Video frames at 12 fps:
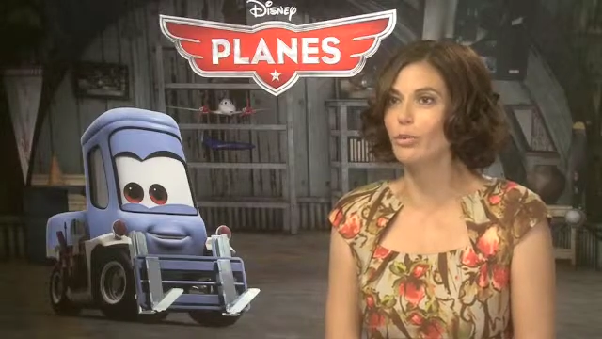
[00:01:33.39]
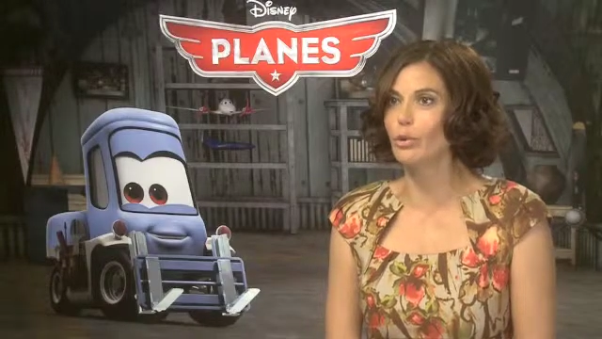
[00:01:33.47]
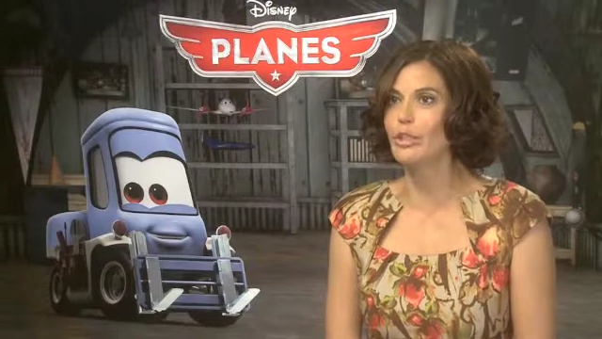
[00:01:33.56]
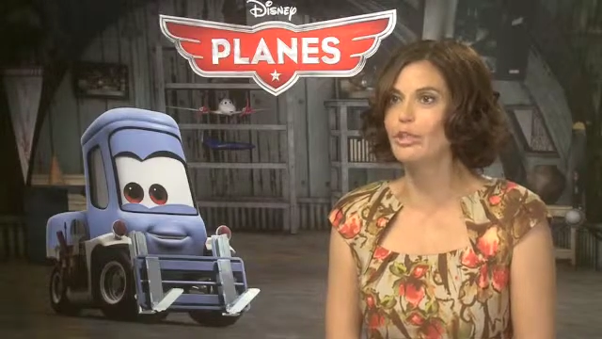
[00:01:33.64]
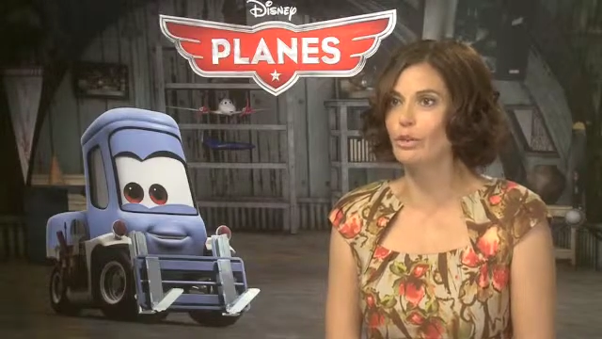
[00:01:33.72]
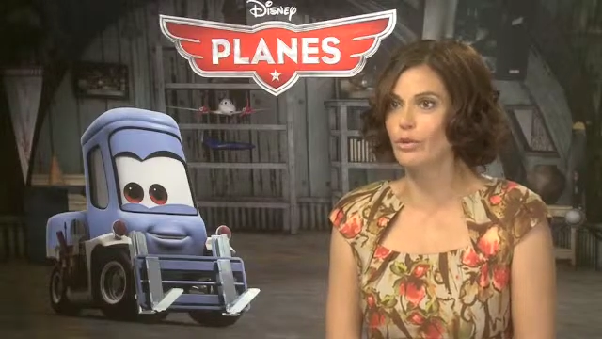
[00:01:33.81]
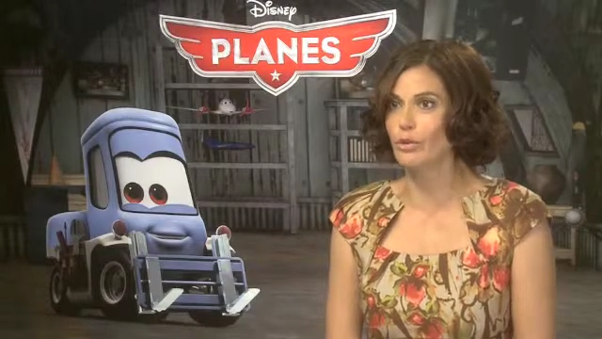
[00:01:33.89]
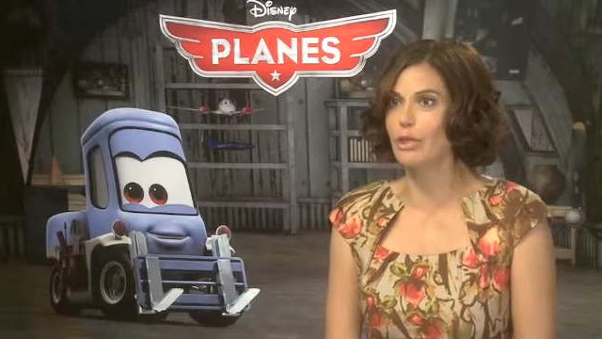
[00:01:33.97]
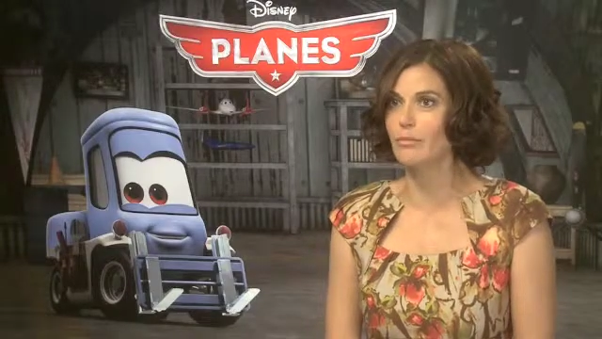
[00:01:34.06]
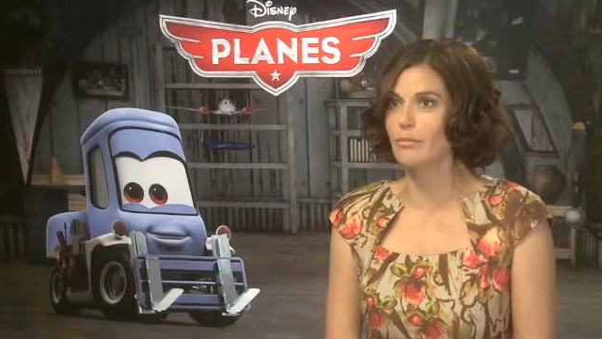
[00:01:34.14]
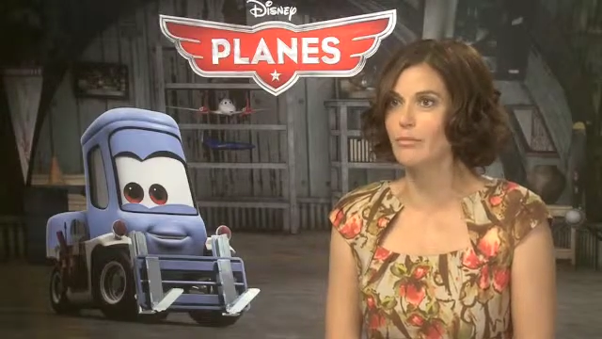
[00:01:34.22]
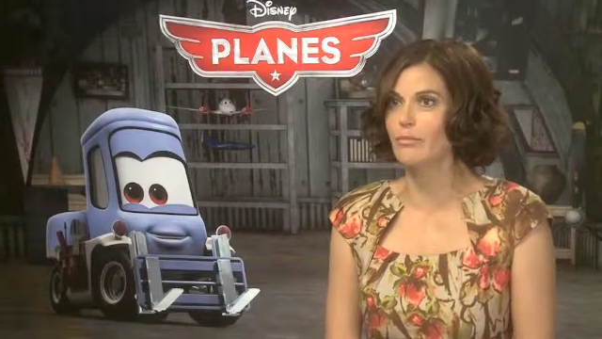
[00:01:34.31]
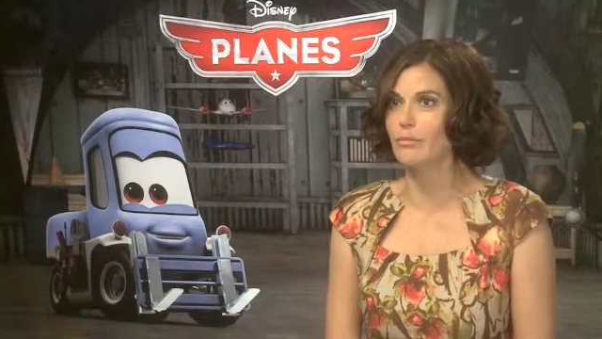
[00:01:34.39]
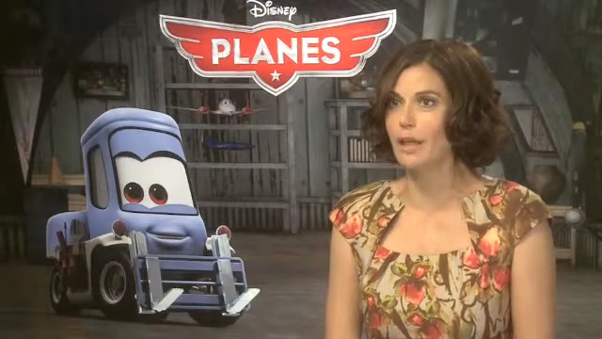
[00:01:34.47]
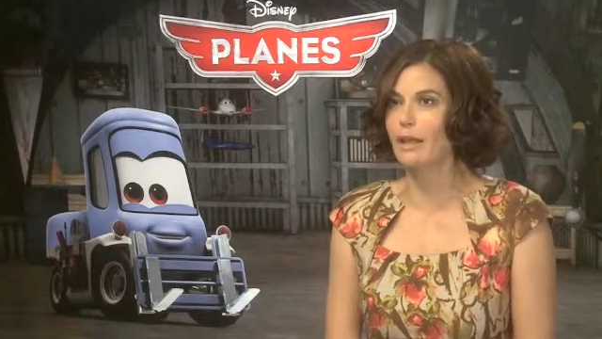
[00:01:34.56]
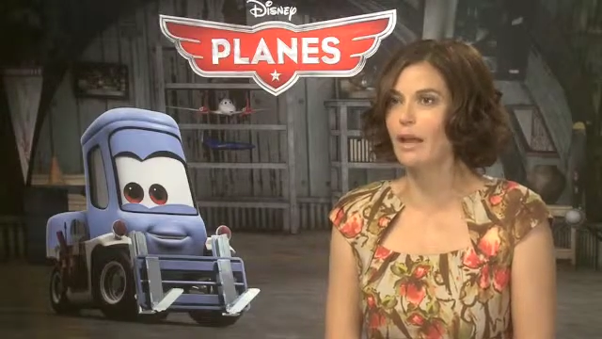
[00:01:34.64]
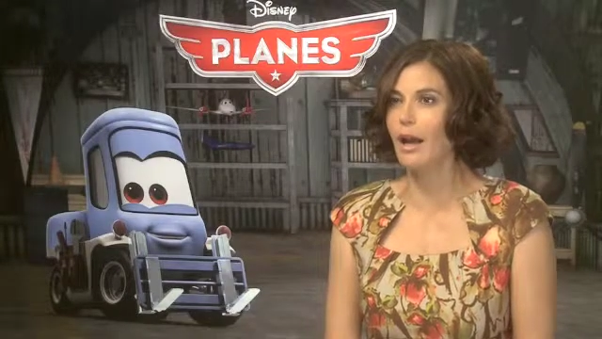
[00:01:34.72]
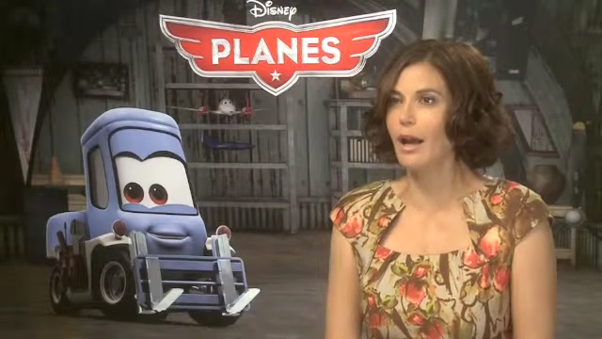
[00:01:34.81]
reach a dream.
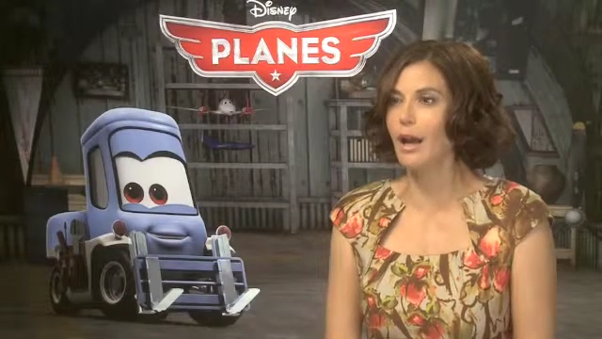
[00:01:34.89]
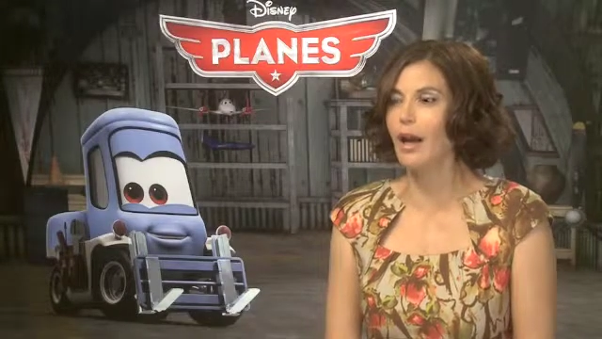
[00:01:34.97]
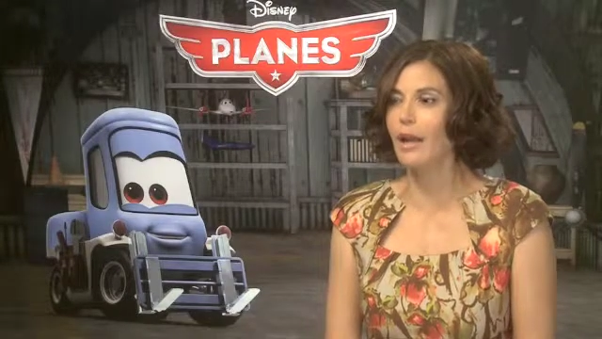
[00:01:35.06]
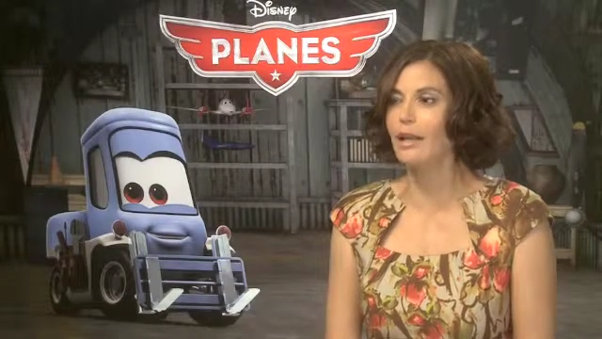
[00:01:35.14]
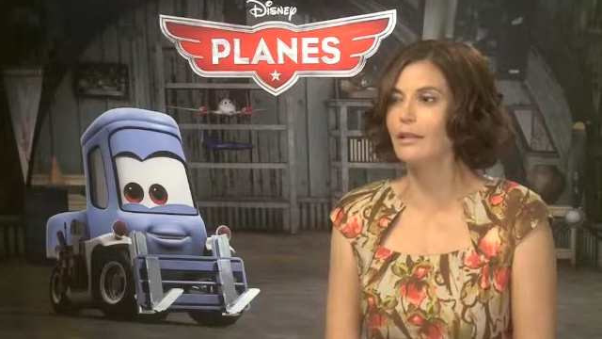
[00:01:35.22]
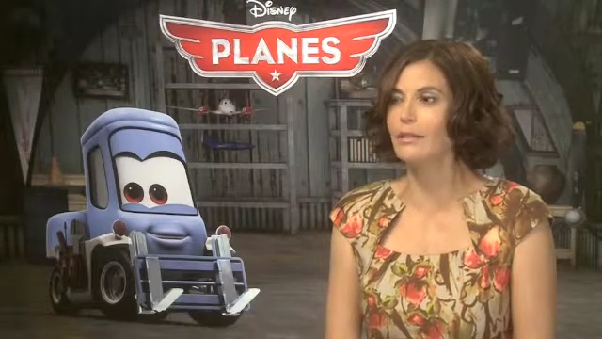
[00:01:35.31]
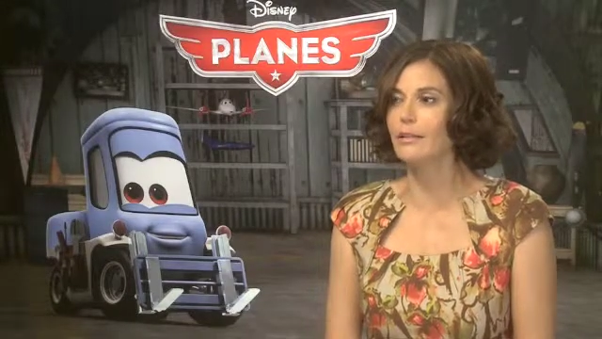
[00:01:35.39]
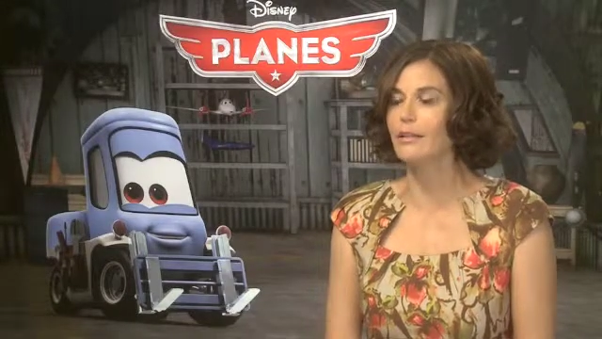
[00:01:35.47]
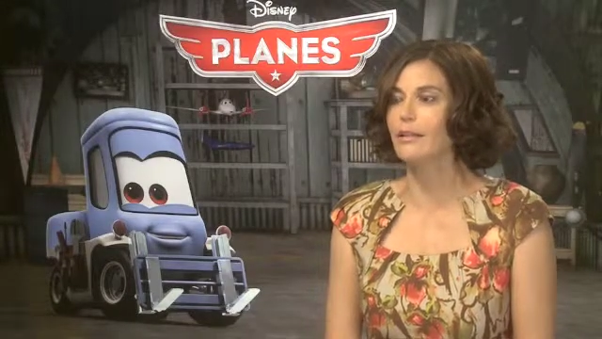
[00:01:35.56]
Like I